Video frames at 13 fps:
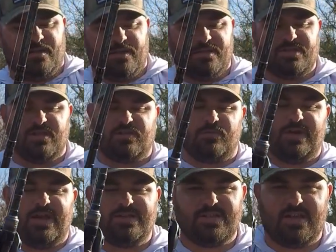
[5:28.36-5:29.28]
This is a
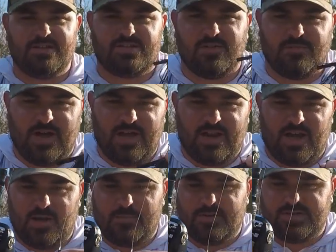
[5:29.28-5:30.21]
3 8 ounce Divine
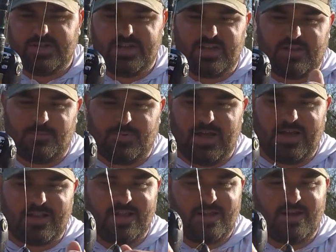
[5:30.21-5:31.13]
hybrid jig in the
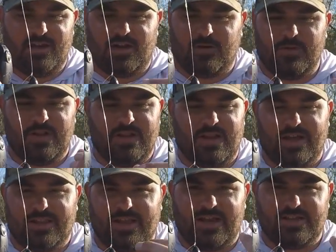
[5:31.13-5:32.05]
black light color. I really
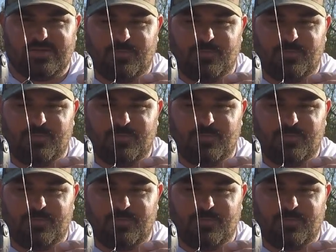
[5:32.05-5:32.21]
like that. It's